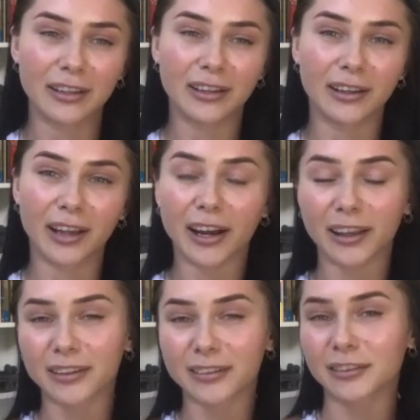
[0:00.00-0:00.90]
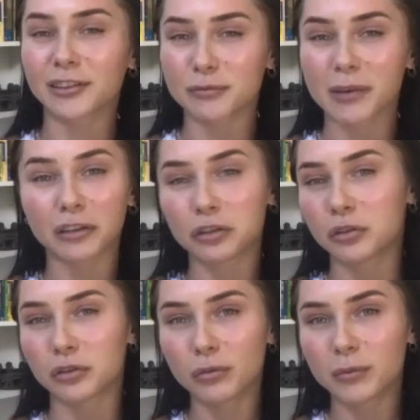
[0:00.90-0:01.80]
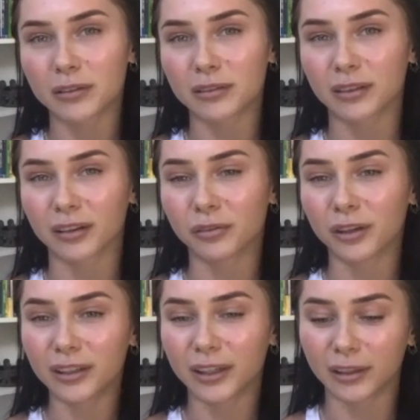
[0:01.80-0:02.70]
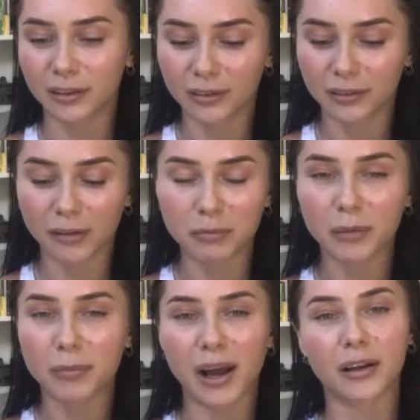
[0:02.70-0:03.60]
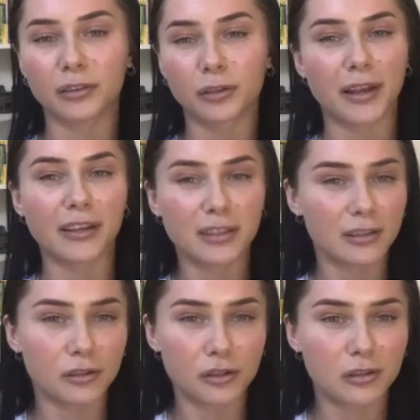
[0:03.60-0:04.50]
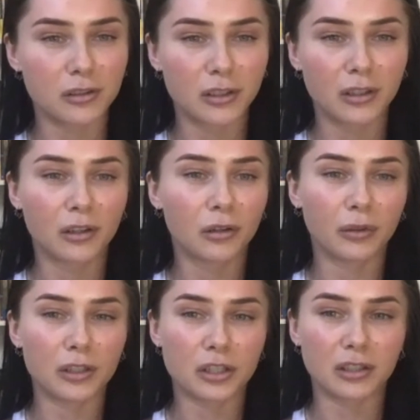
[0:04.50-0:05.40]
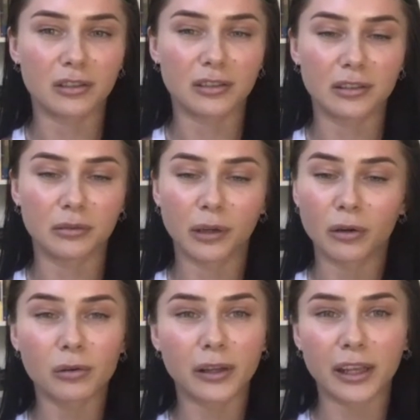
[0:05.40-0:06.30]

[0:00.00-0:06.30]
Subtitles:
And I guess that just makes you human and really can be a part of your message, which is we're all here